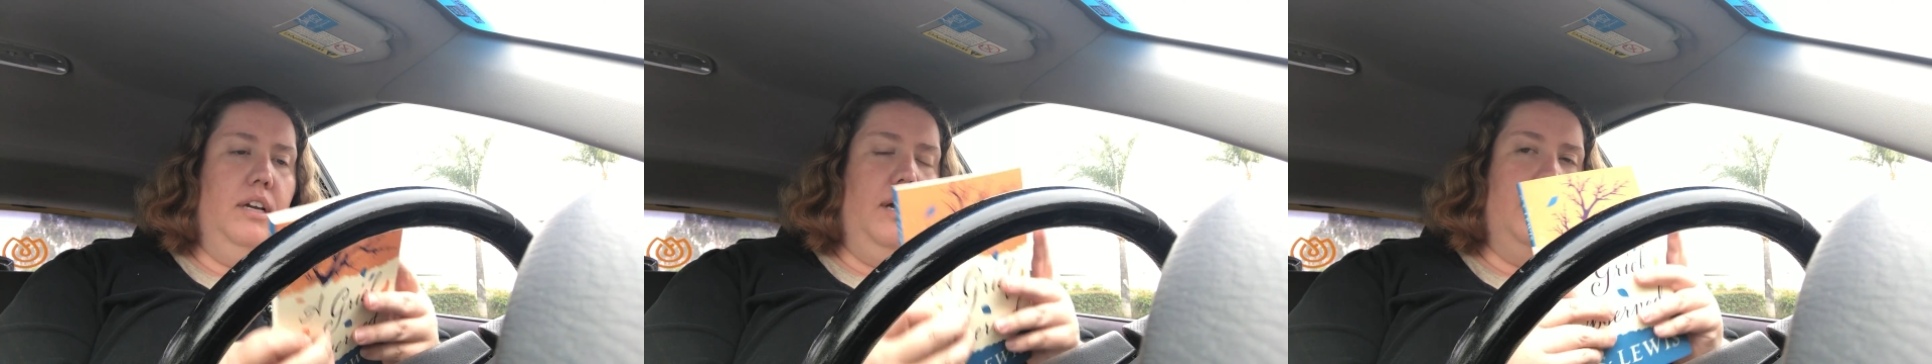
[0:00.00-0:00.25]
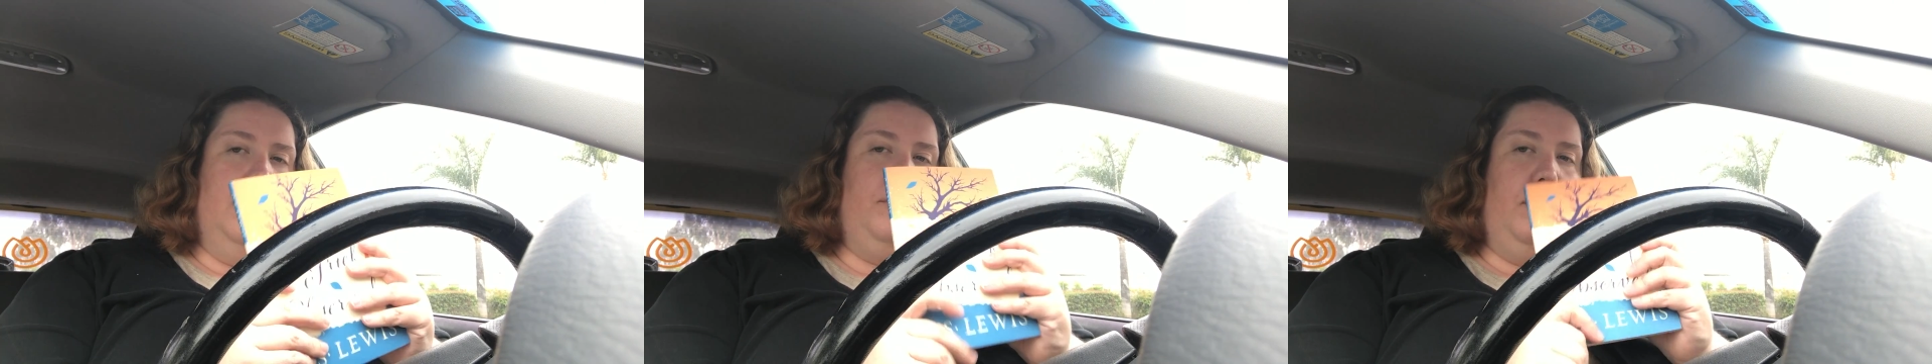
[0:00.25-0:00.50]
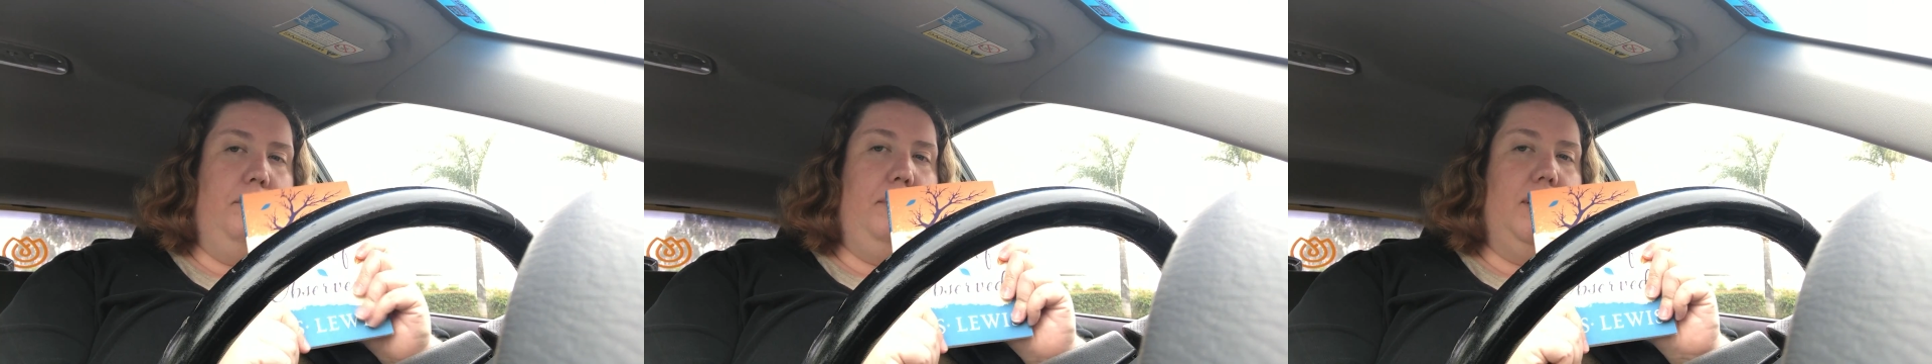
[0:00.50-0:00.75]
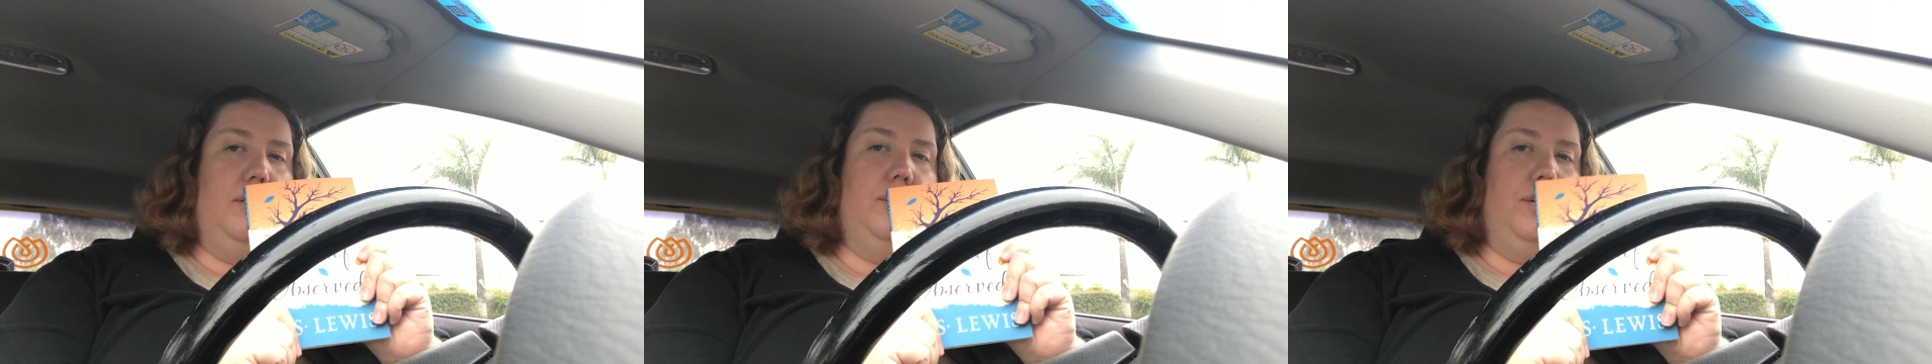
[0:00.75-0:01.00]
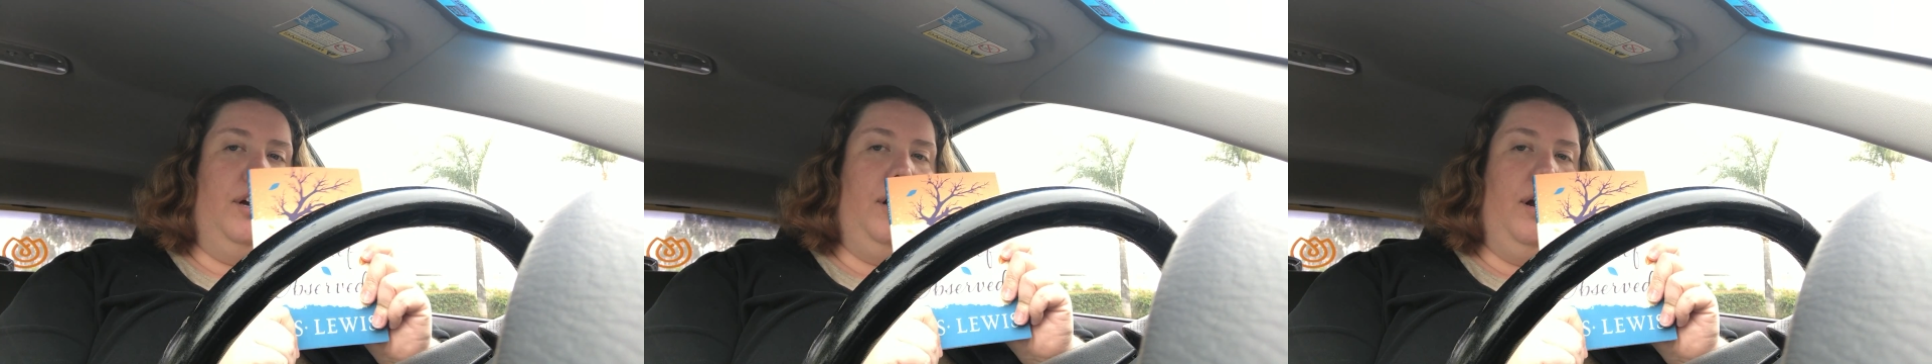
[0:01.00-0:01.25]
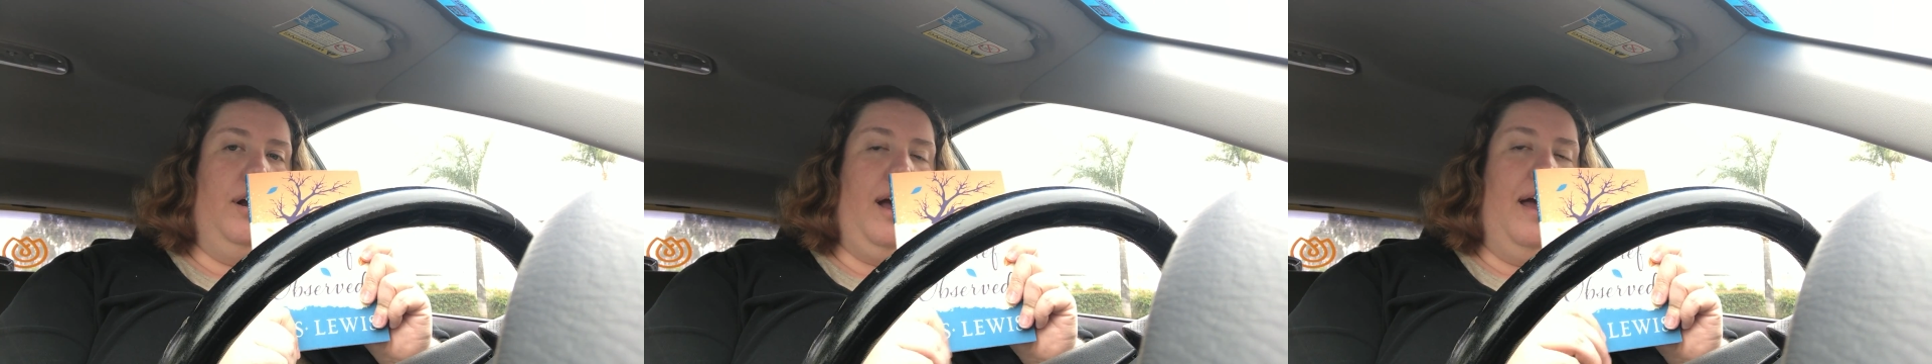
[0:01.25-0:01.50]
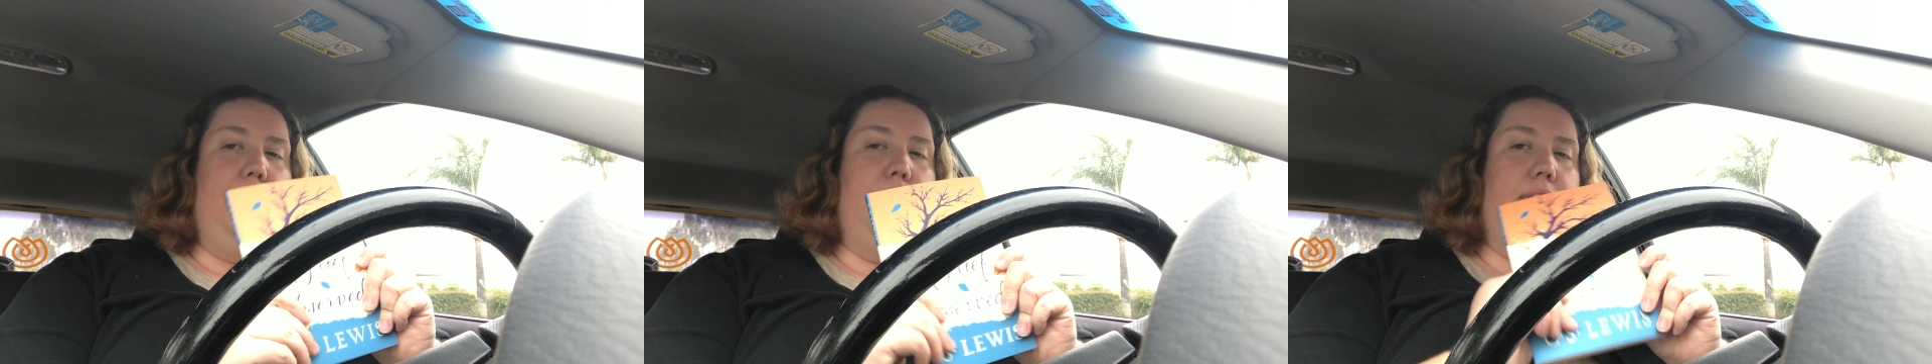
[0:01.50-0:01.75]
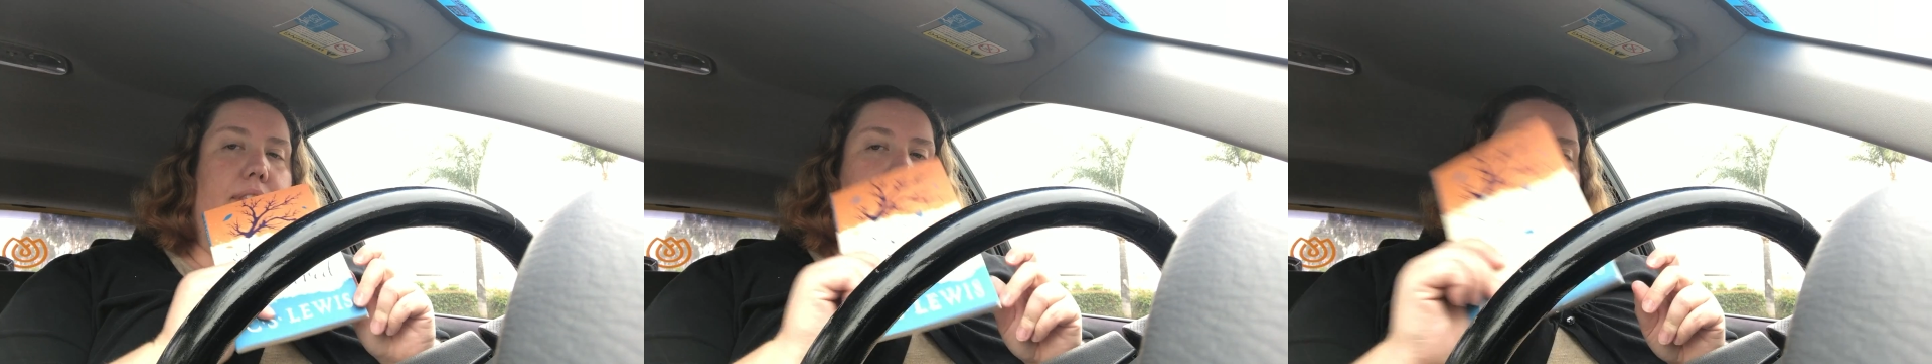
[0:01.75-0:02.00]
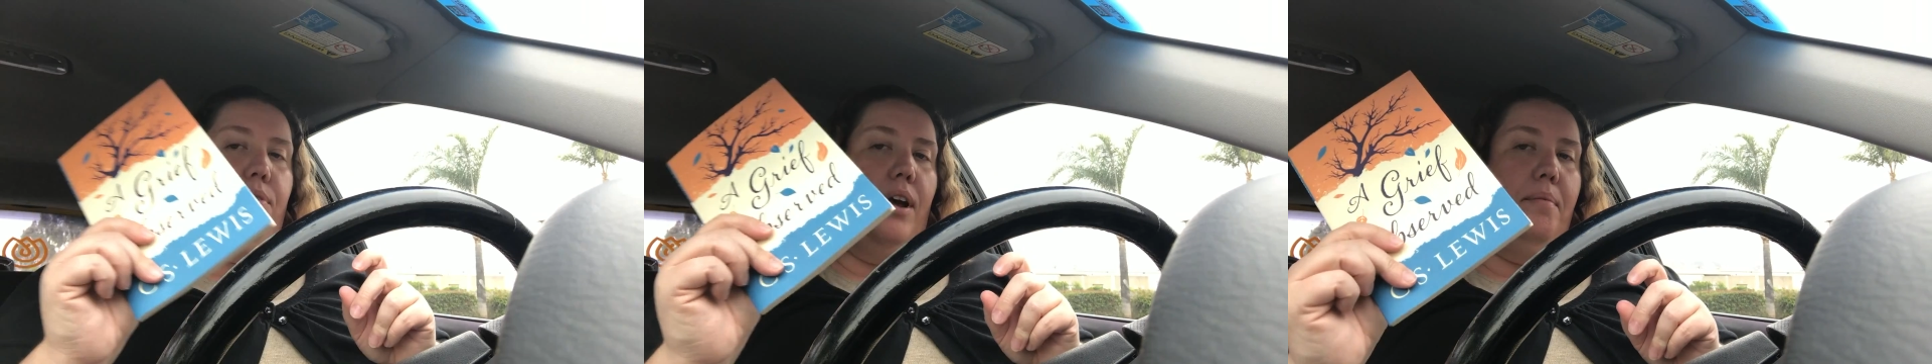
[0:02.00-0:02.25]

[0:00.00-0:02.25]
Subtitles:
just want to make sure. I've